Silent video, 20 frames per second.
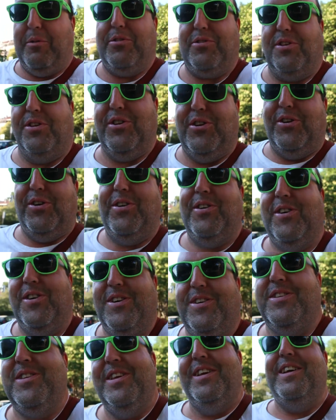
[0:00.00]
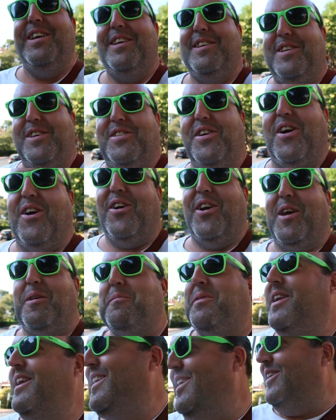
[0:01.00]
was a little disheartening,
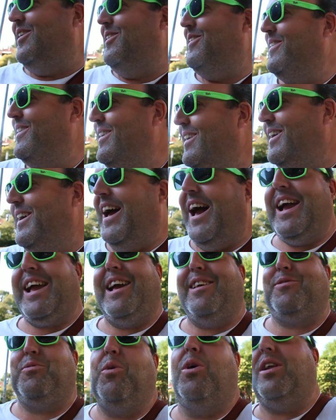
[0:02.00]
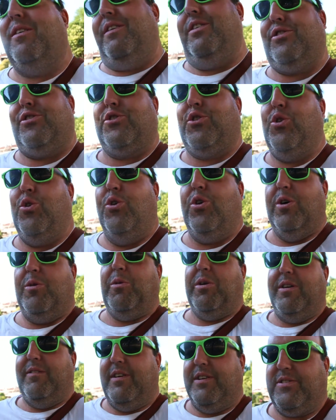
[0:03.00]
but anywho, I guess one of us is cool and
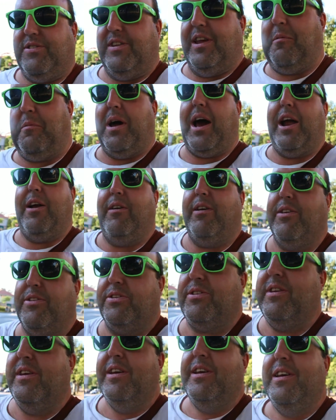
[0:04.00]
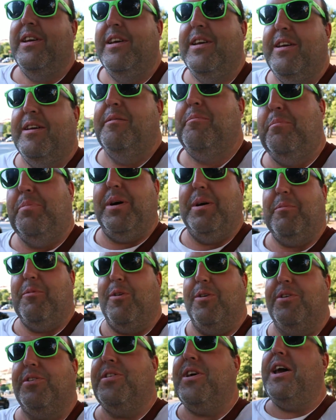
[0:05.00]
one of us is named Iris. But
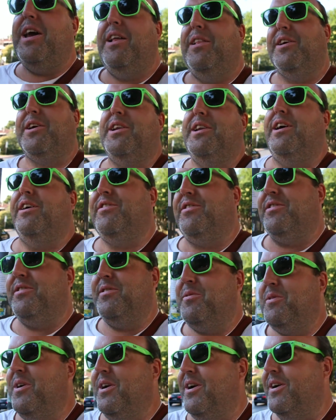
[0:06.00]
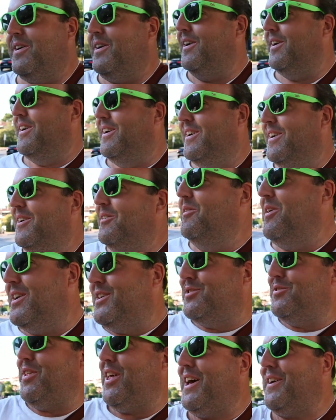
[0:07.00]
more just, hey, look at us, we are here. Why'd
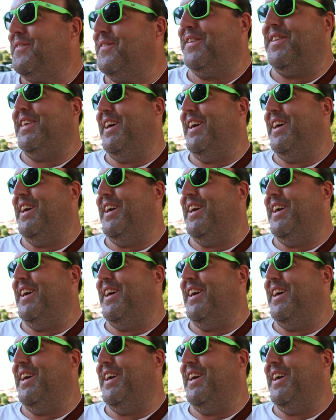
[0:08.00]
you laugh at